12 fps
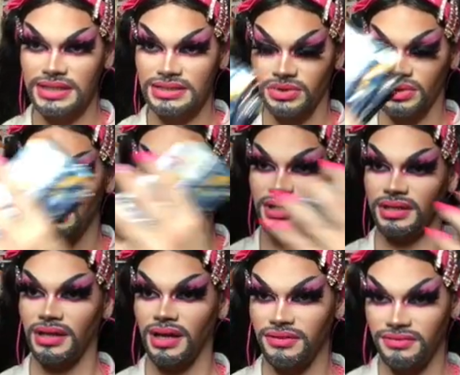is going to
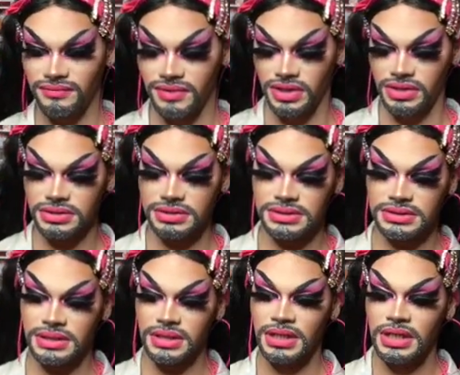be a first.